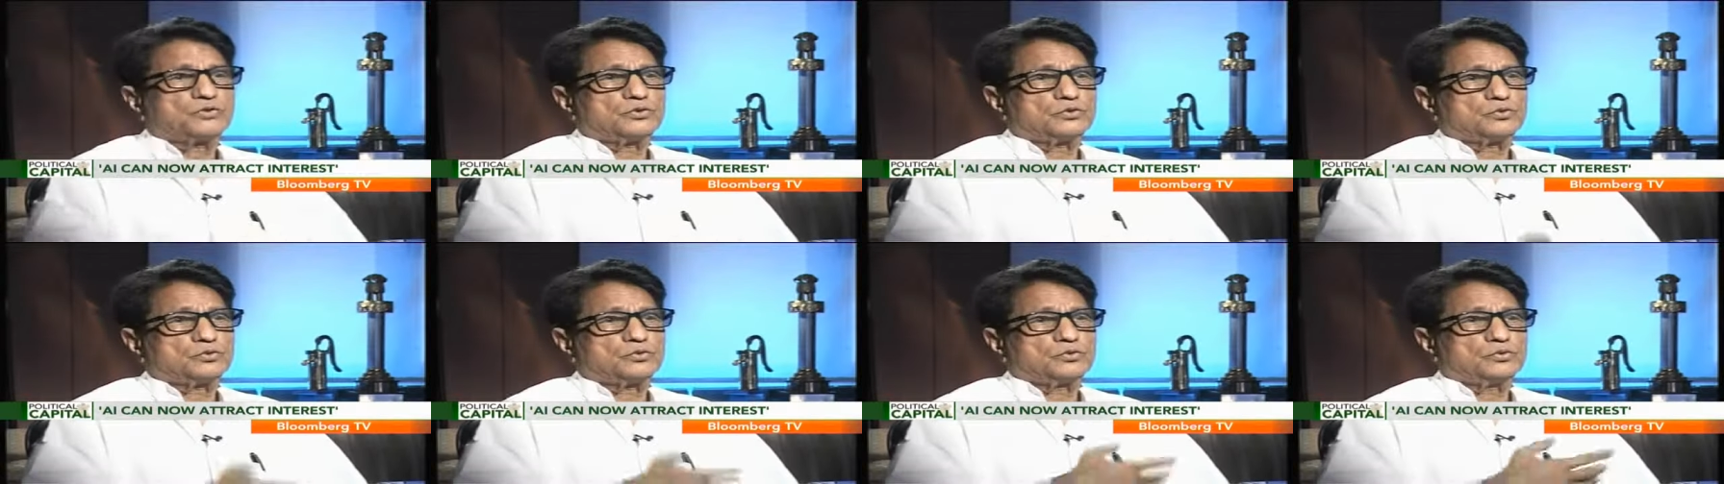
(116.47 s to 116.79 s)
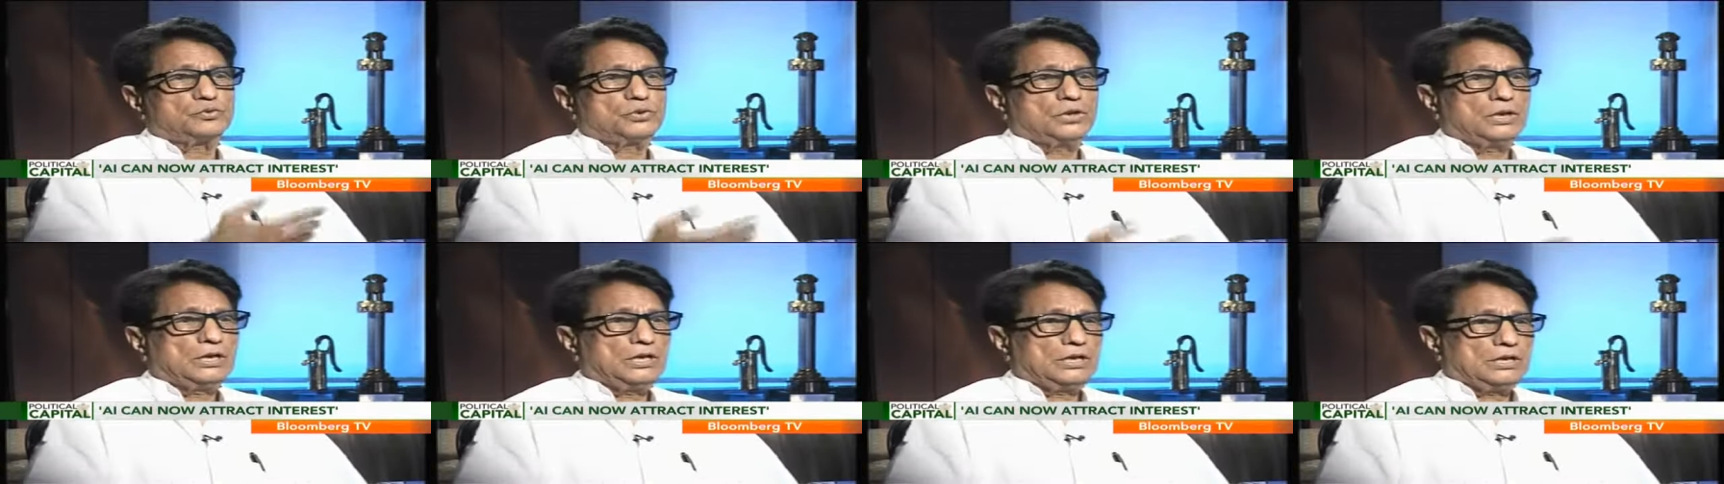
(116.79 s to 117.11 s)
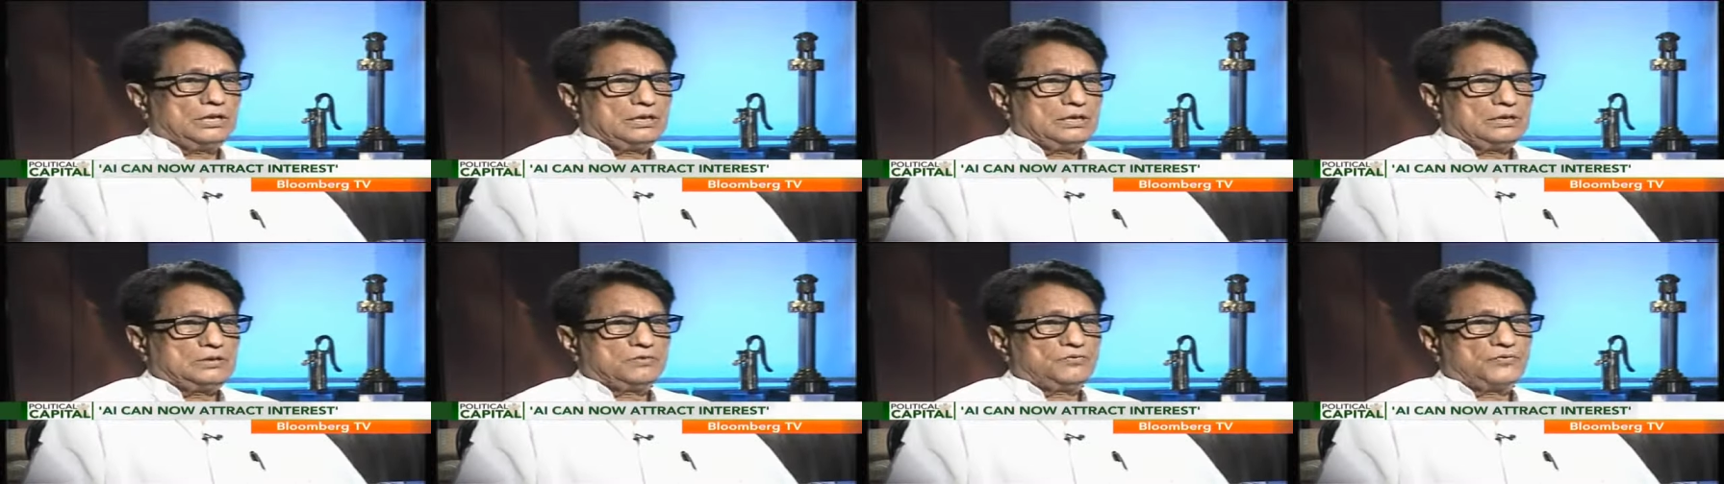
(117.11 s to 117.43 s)
to
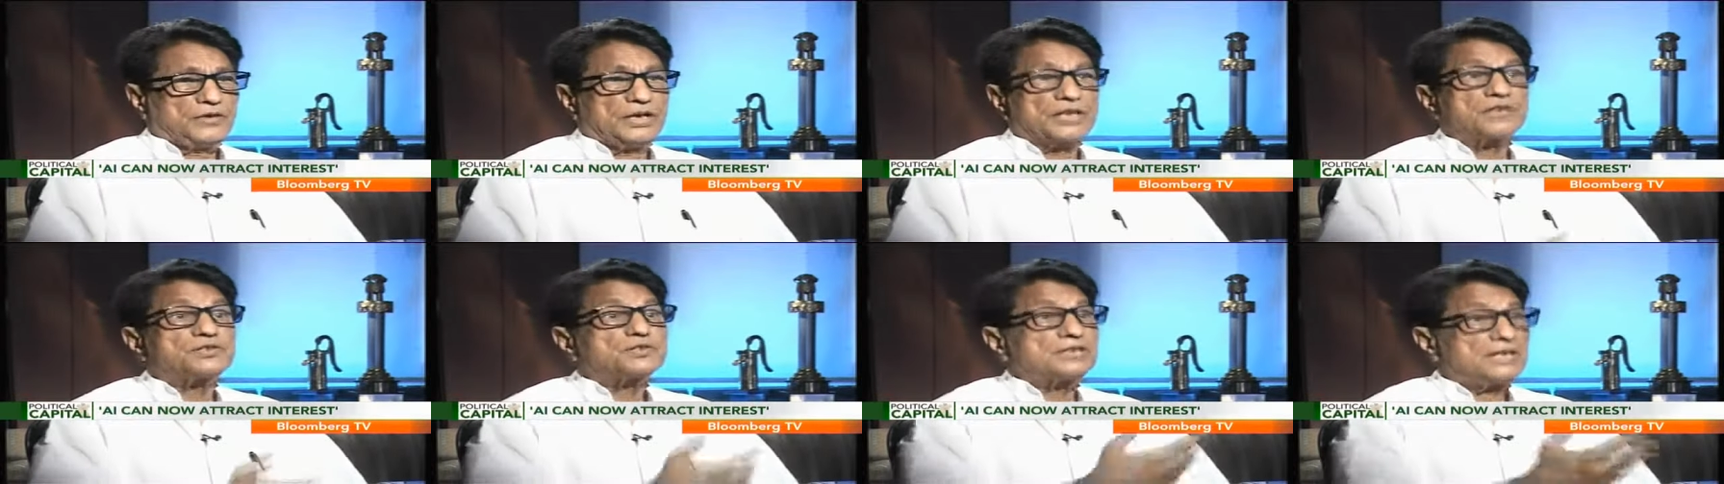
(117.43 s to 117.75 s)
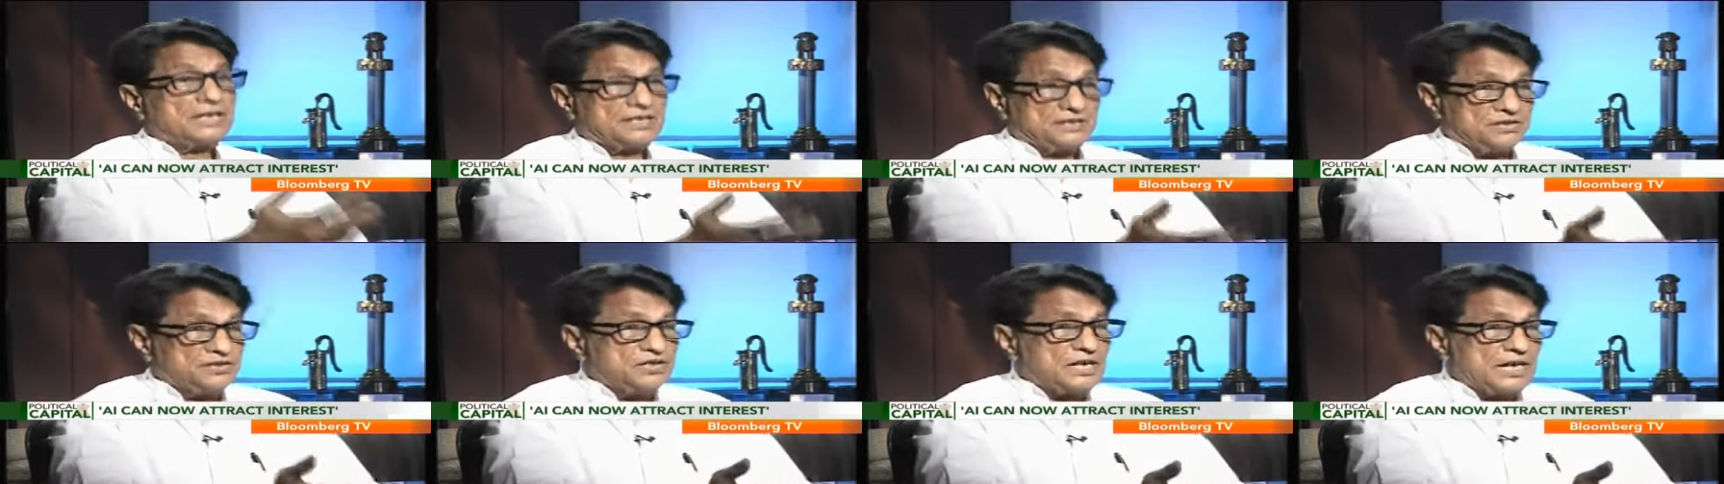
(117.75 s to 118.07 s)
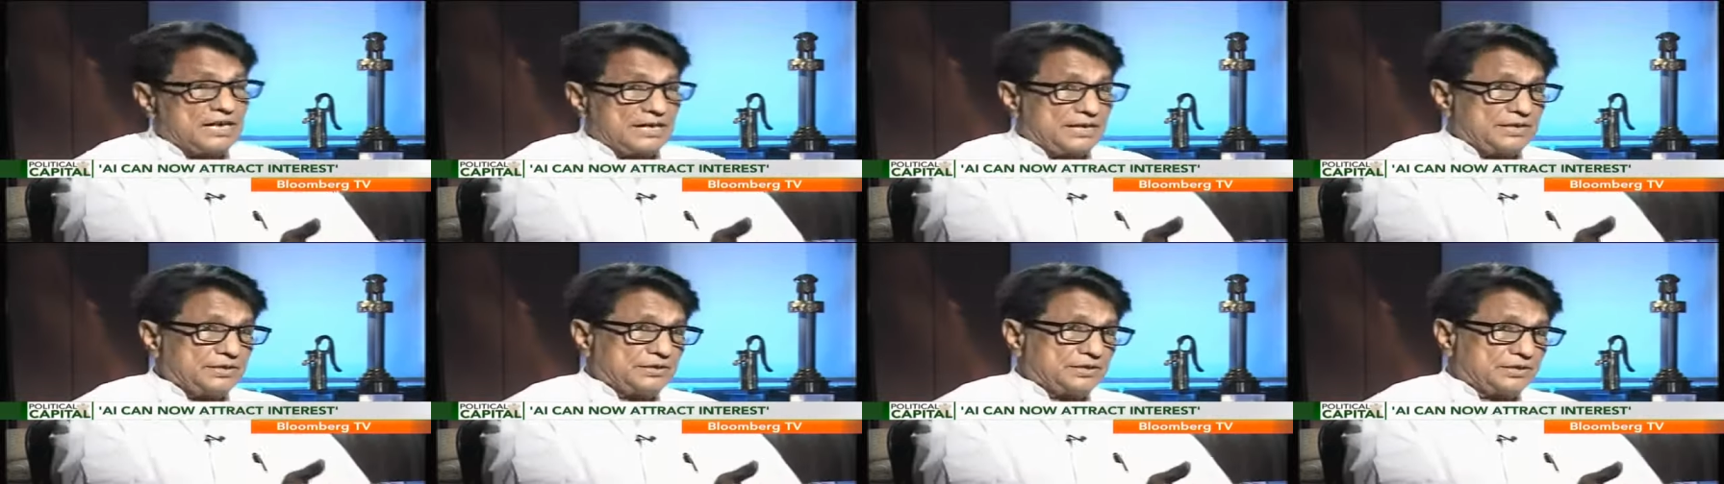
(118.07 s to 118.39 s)
face that
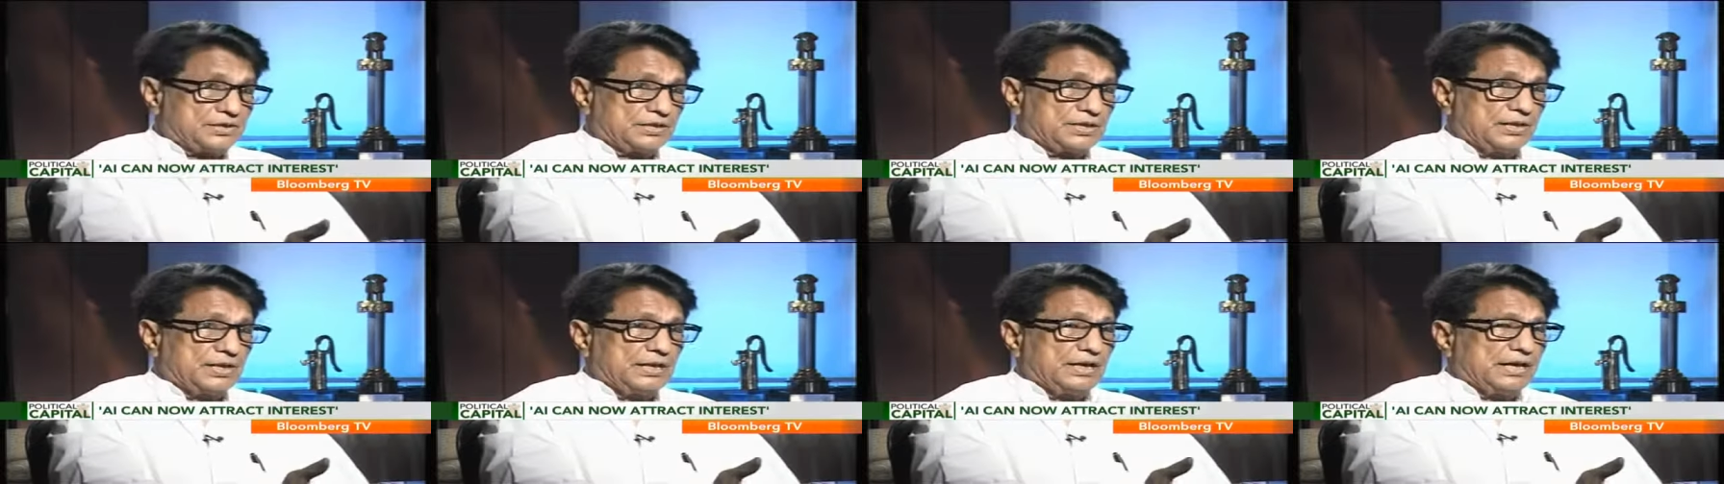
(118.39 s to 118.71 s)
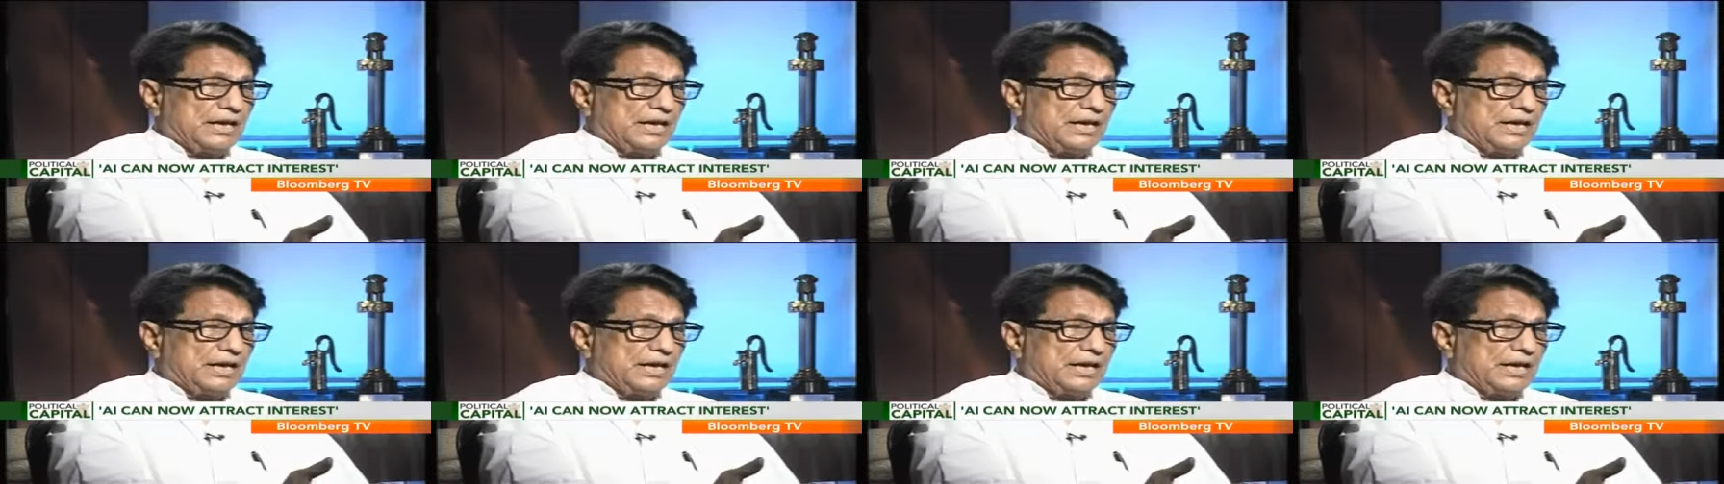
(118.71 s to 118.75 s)
challenge.